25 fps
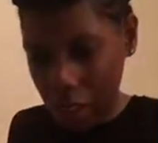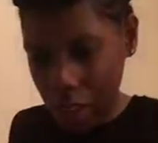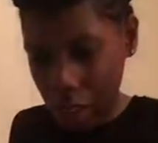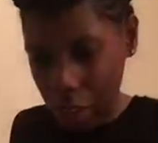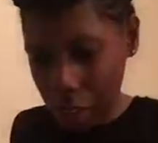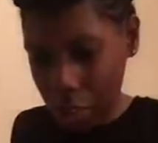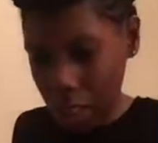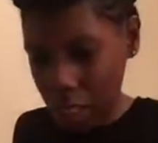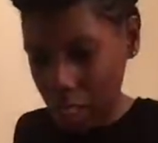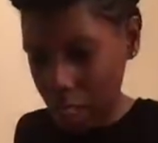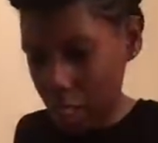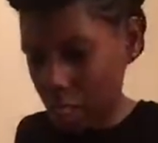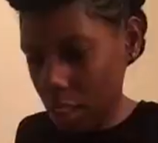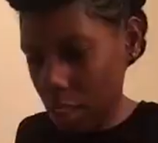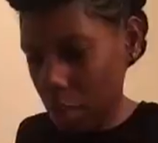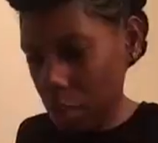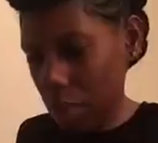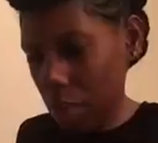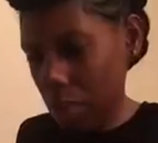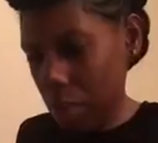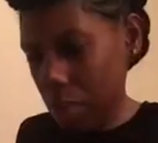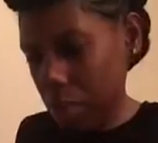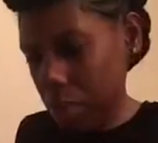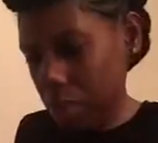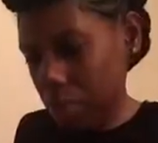let me taste some
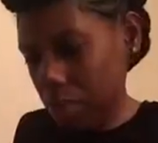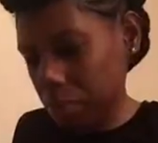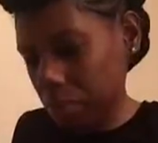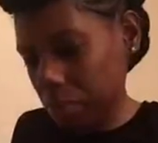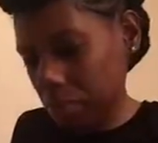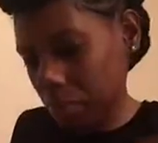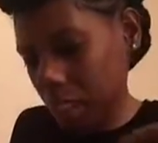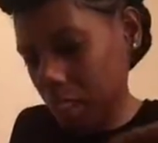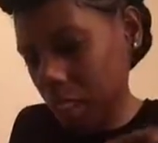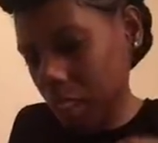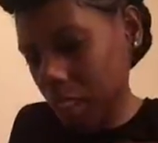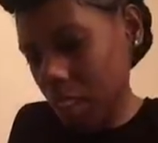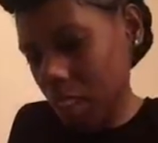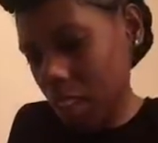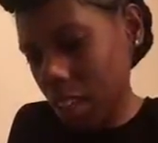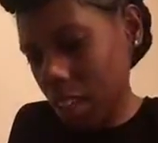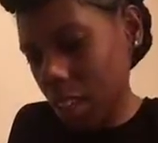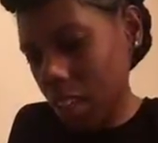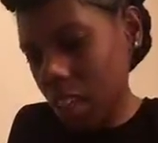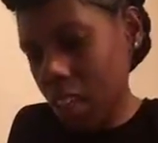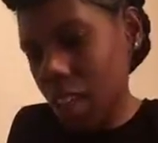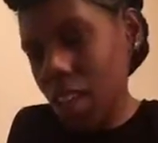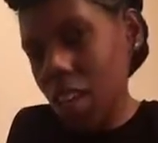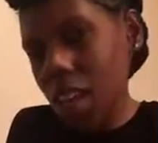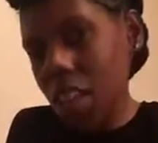of it.
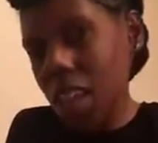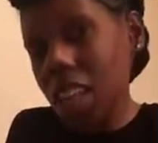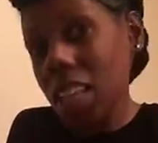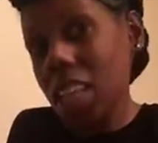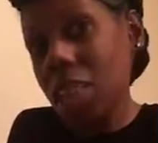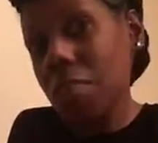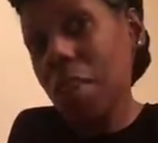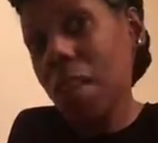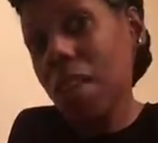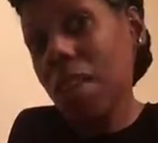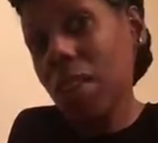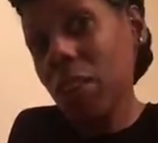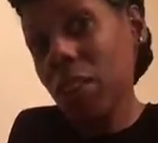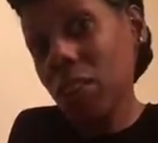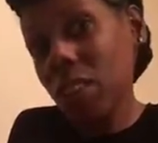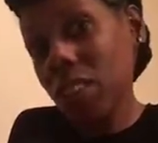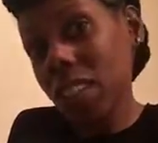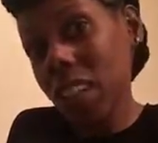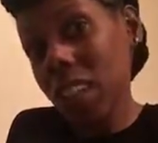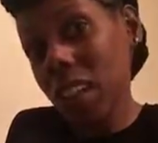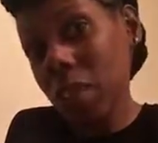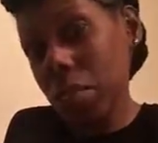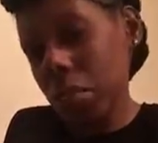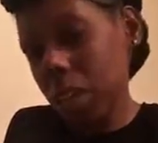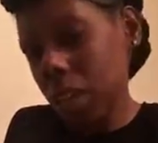This is my first
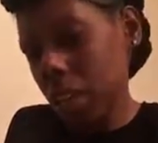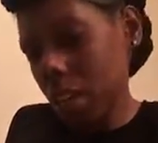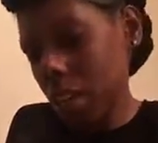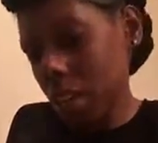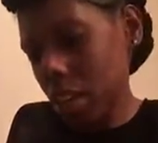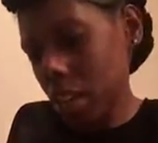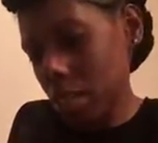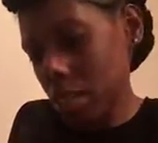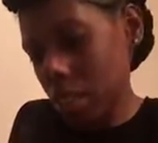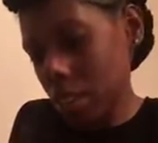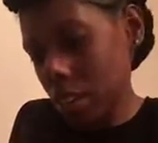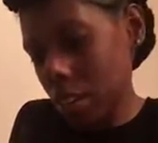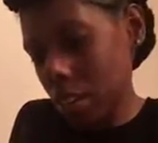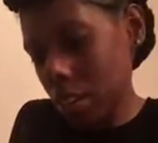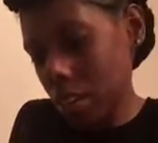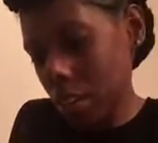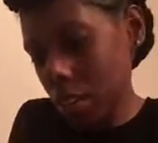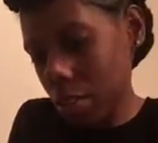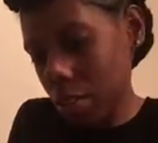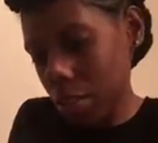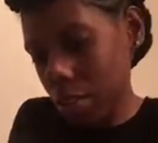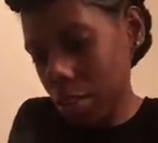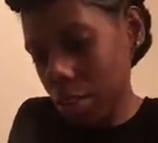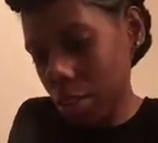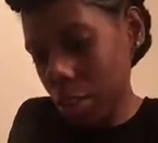time making it
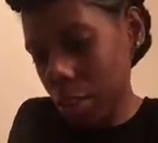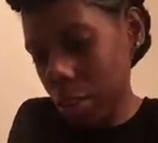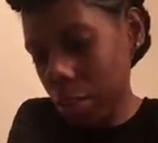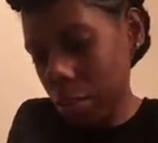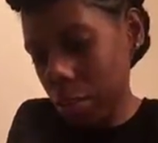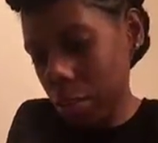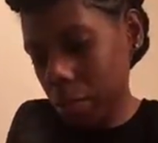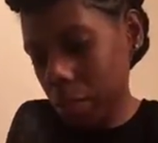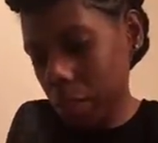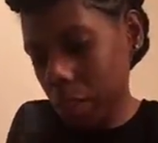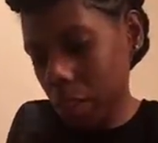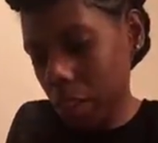myself, so.